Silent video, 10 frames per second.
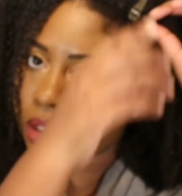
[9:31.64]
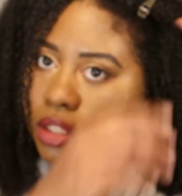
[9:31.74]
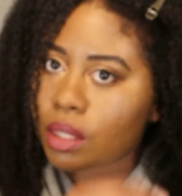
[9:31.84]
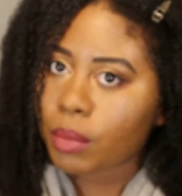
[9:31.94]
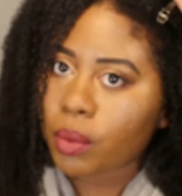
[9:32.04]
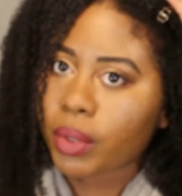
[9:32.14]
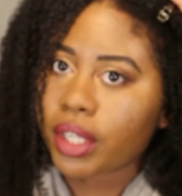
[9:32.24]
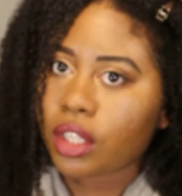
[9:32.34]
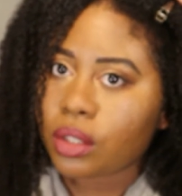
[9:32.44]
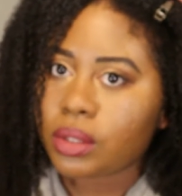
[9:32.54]
somewhere where
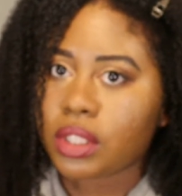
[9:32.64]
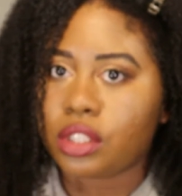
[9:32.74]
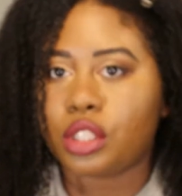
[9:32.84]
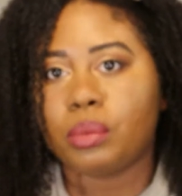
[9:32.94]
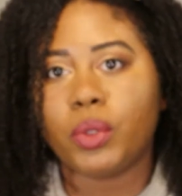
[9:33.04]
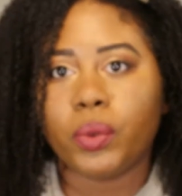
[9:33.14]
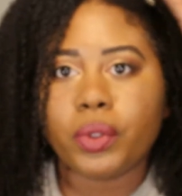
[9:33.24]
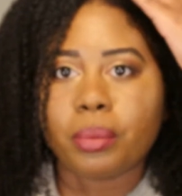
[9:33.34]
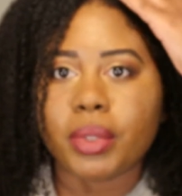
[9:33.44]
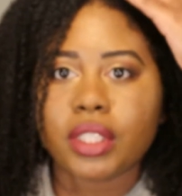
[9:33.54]
it goes in
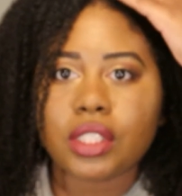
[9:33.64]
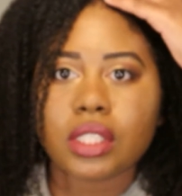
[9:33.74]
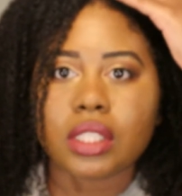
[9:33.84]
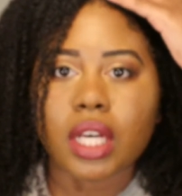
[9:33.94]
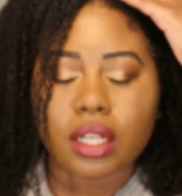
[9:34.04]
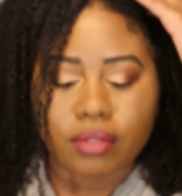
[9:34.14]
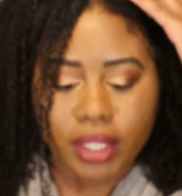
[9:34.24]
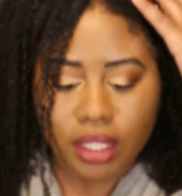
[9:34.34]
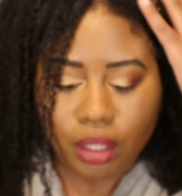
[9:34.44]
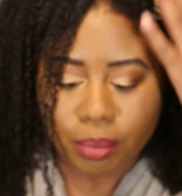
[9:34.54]
smooth, but just kind of
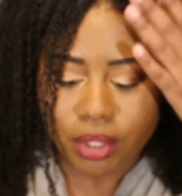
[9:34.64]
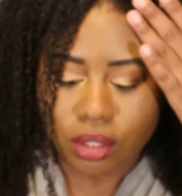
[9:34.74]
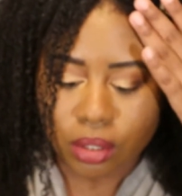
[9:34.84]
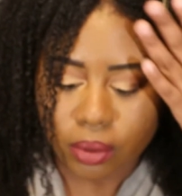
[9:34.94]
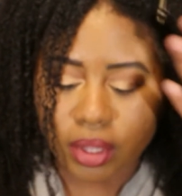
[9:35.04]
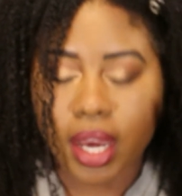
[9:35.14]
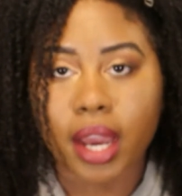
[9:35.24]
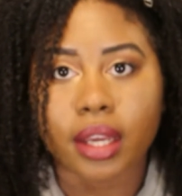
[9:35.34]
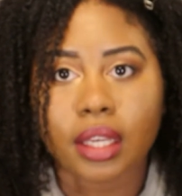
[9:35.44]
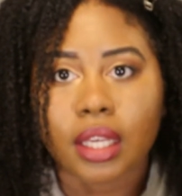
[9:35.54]
like clip it so
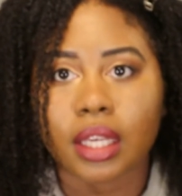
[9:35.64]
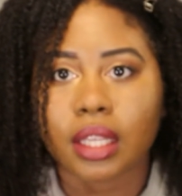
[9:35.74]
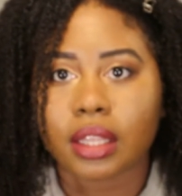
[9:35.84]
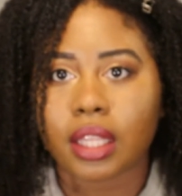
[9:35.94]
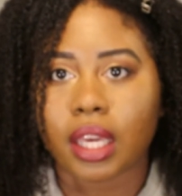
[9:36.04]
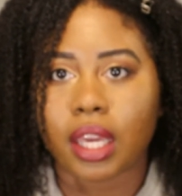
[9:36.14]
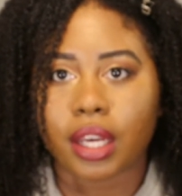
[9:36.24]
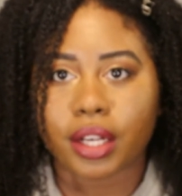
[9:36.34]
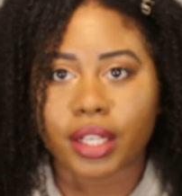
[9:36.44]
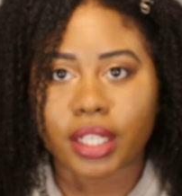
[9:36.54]
that the
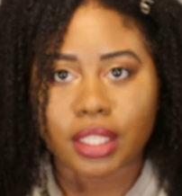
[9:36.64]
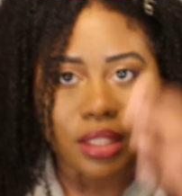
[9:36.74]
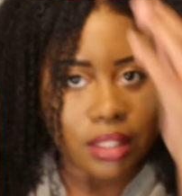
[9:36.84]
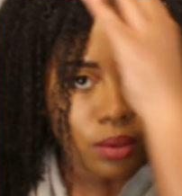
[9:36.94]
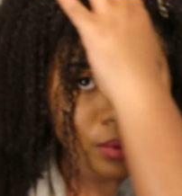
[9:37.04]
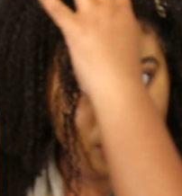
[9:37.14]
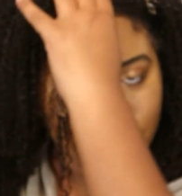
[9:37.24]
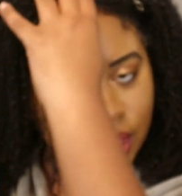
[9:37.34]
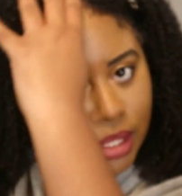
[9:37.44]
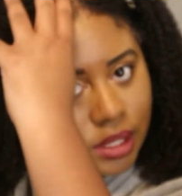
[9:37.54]
hair isn't going
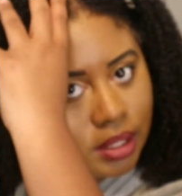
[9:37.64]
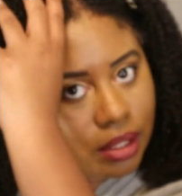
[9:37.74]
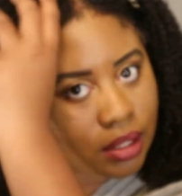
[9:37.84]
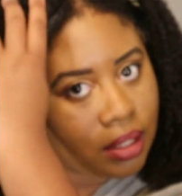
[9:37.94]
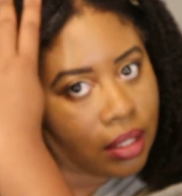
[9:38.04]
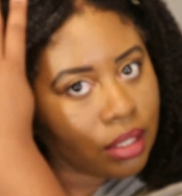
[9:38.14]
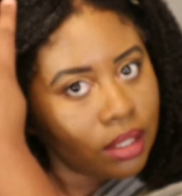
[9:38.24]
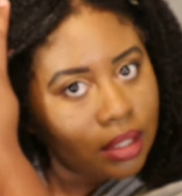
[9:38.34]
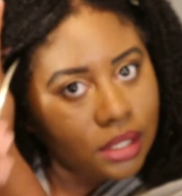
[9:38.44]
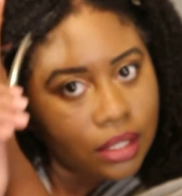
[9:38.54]
to
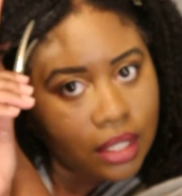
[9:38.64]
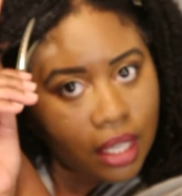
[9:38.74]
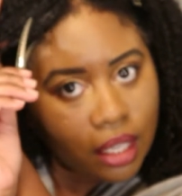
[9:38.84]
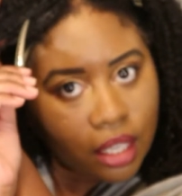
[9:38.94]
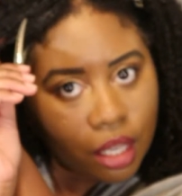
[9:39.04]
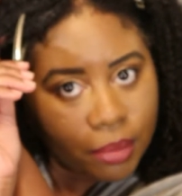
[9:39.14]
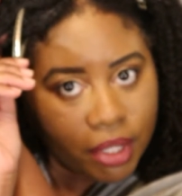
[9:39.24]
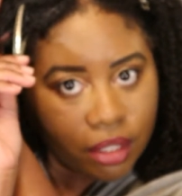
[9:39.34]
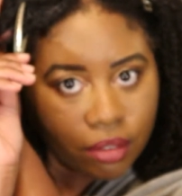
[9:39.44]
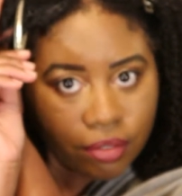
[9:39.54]
stay
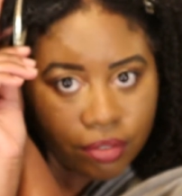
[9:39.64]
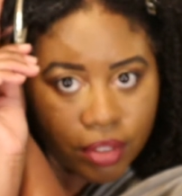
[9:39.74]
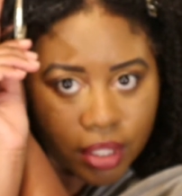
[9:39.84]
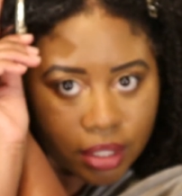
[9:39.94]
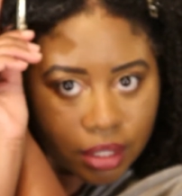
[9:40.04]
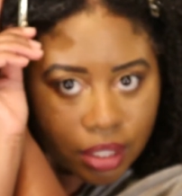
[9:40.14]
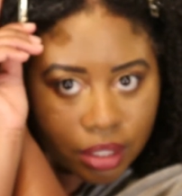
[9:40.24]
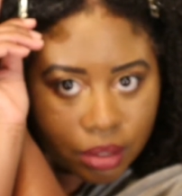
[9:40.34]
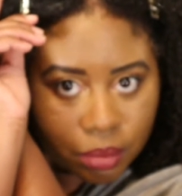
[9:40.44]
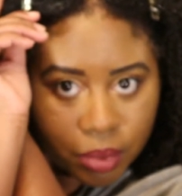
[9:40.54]
coming in the front, that
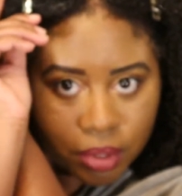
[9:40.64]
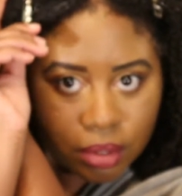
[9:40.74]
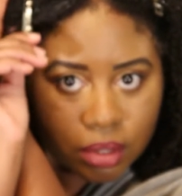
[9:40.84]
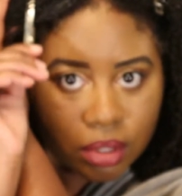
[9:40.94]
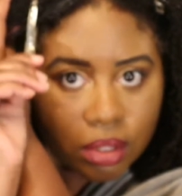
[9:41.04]
it will,